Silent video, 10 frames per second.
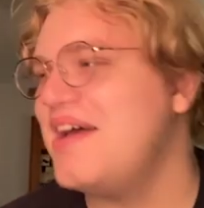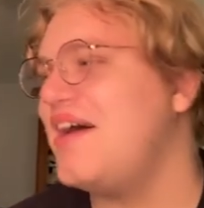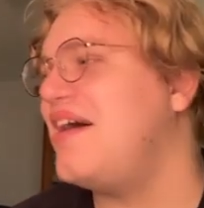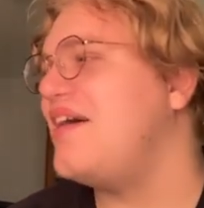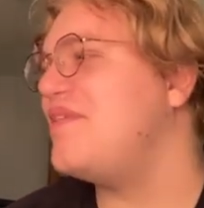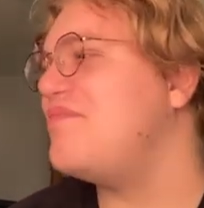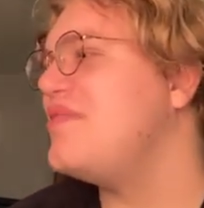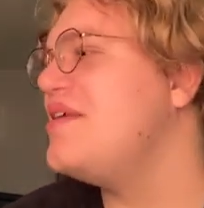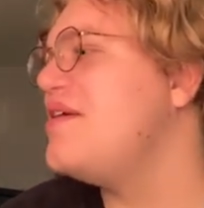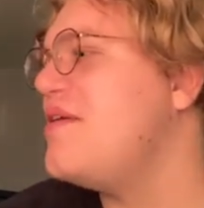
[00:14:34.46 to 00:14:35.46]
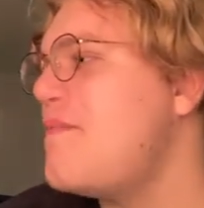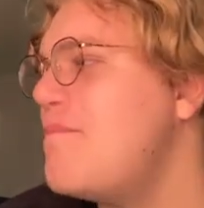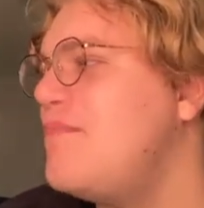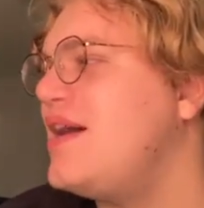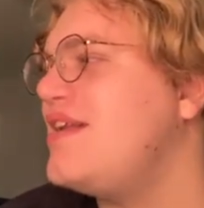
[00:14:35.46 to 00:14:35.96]

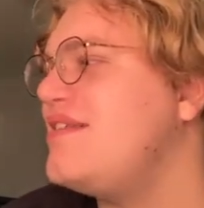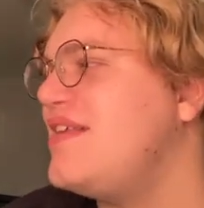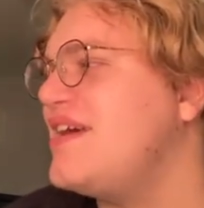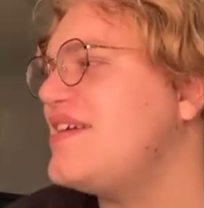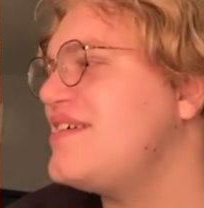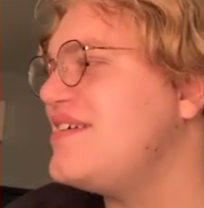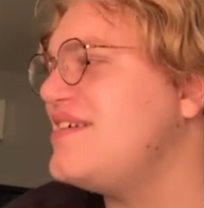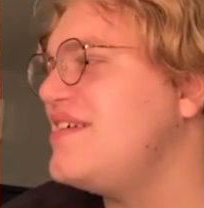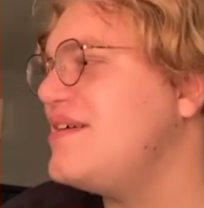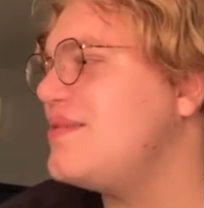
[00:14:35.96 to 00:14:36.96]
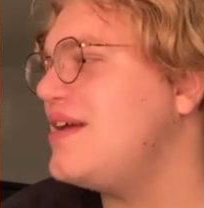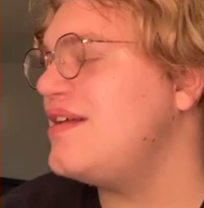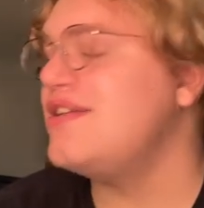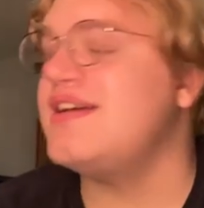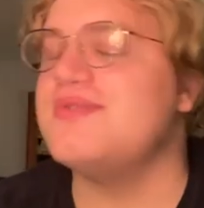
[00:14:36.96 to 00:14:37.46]
But like,
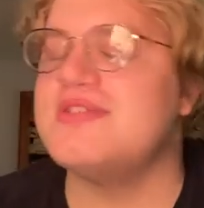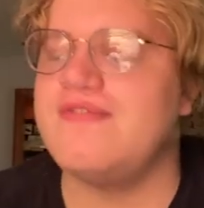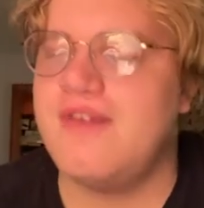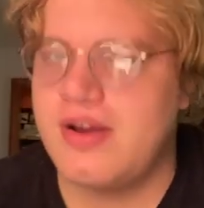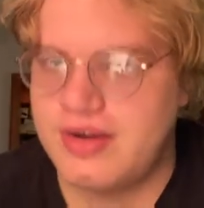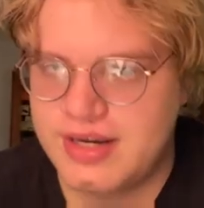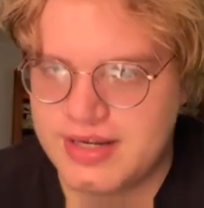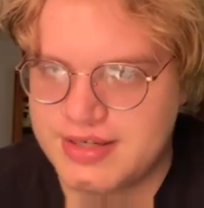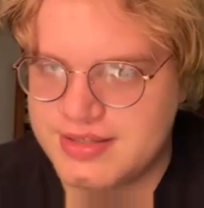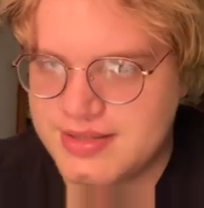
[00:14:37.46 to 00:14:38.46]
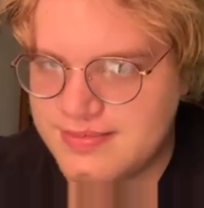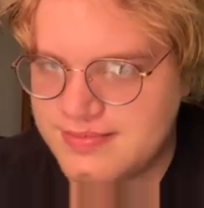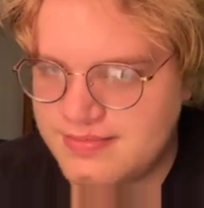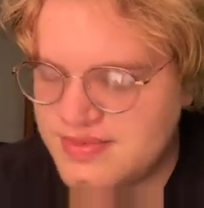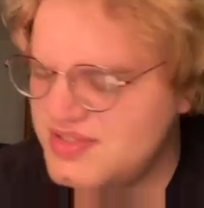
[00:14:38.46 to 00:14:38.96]
it was very nice.
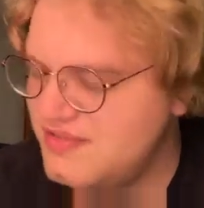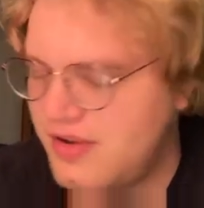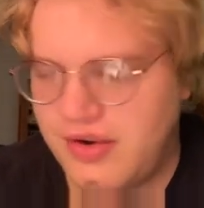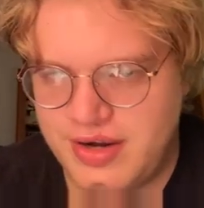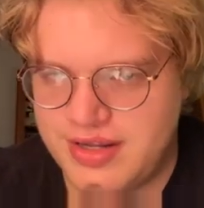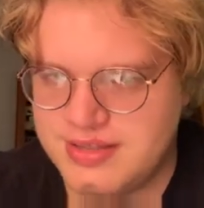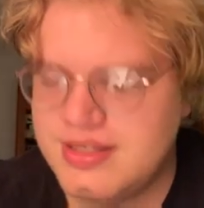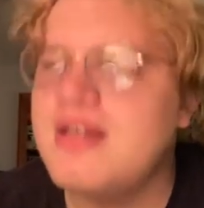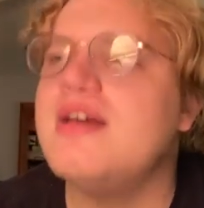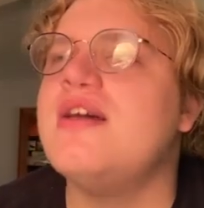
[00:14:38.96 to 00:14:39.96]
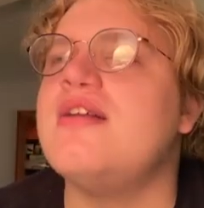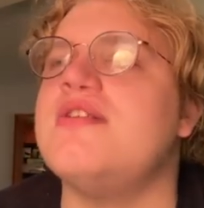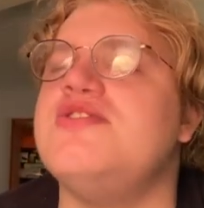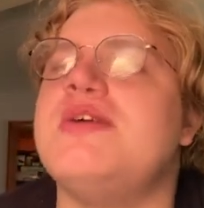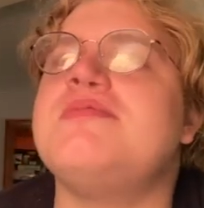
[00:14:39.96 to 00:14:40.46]
It's very nice. The
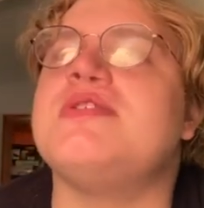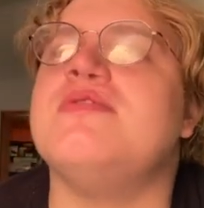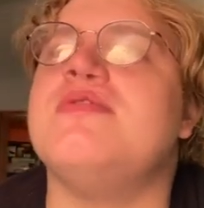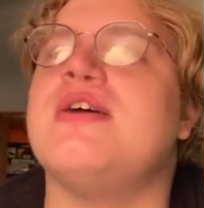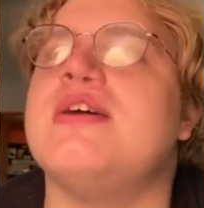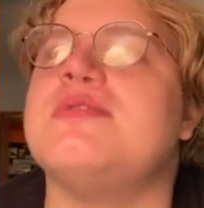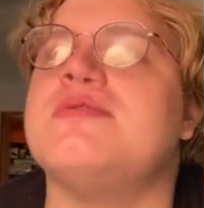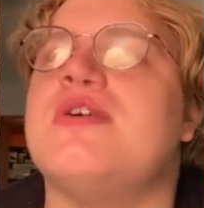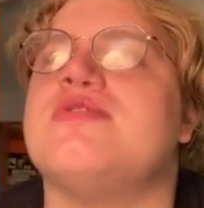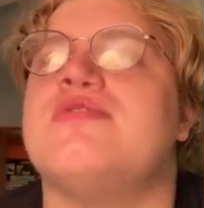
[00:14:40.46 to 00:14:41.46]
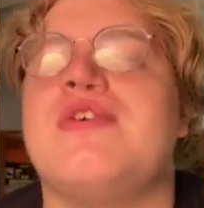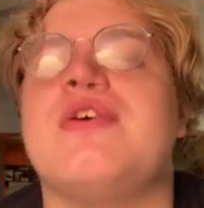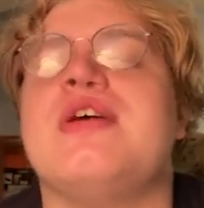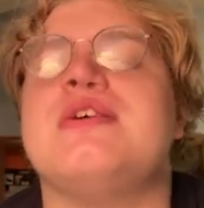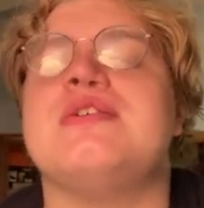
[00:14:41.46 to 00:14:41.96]
gemstone dice was also very
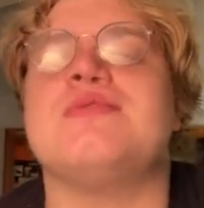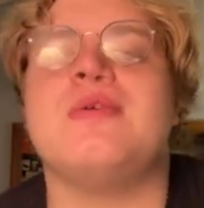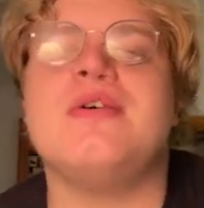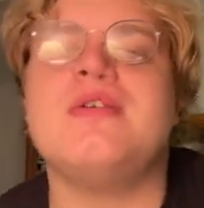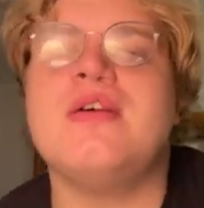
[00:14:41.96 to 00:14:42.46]
nice as well.